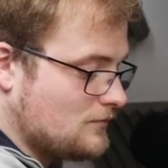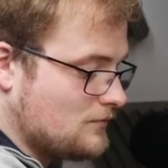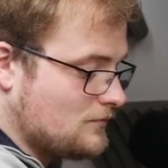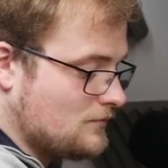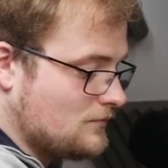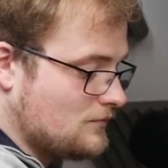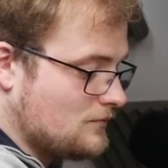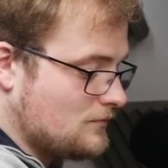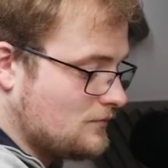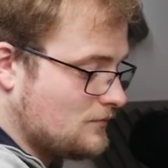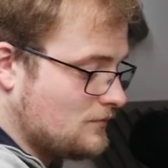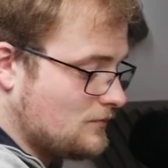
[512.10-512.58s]

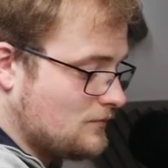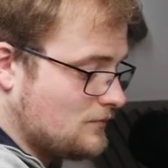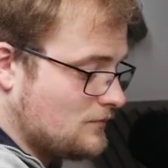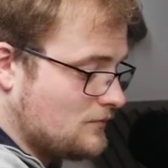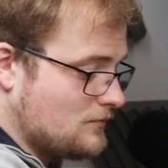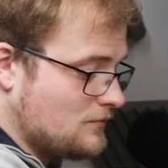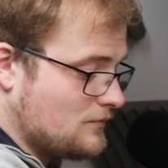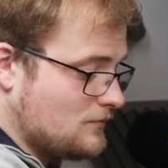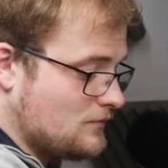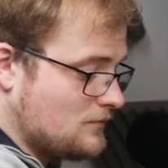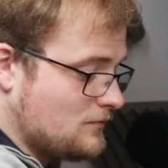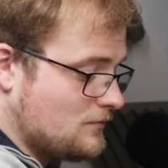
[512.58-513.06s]

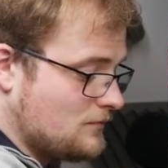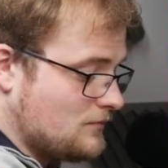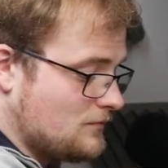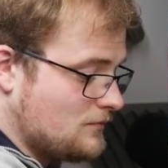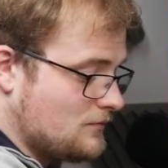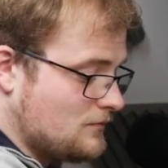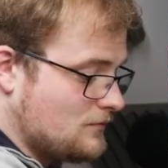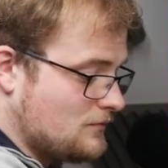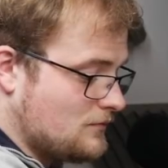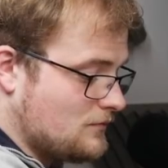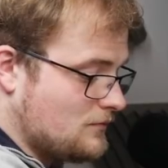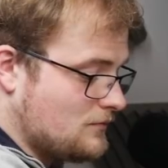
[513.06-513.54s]

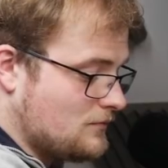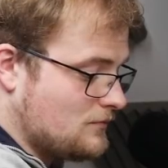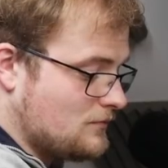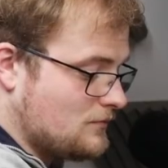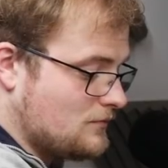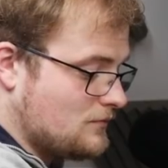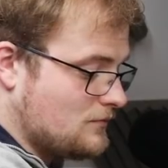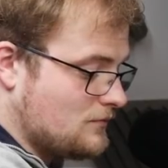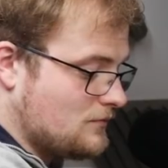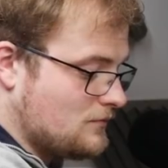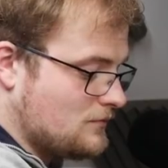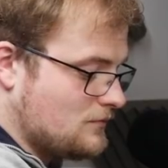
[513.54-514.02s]

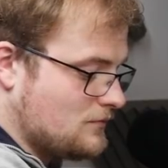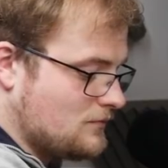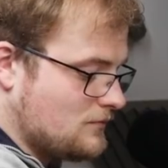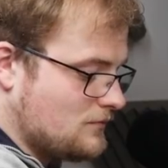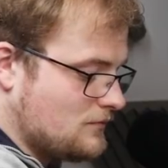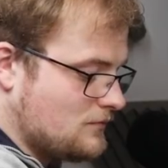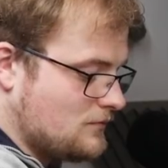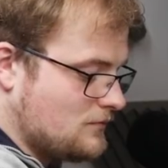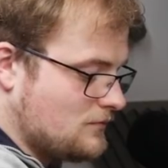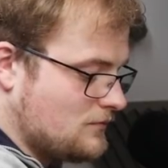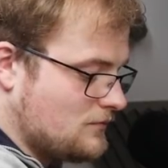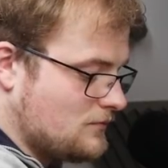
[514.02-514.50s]

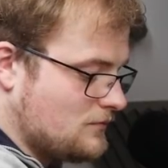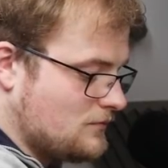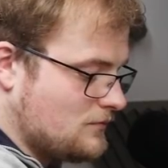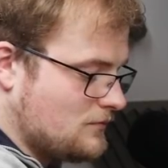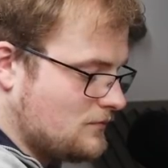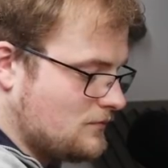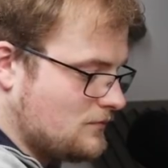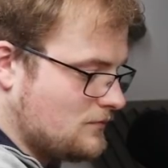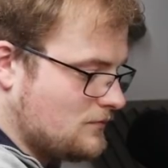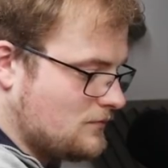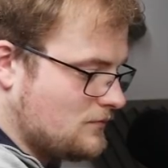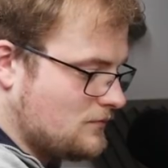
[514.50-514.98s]

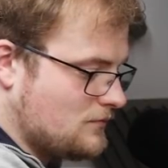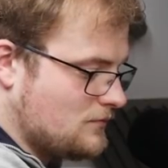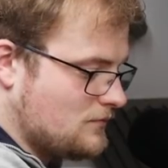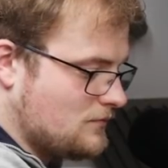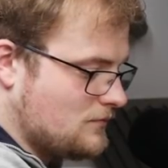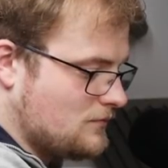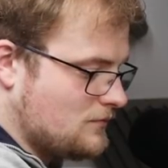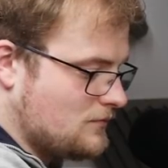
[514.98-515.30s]
The person shown says nothing.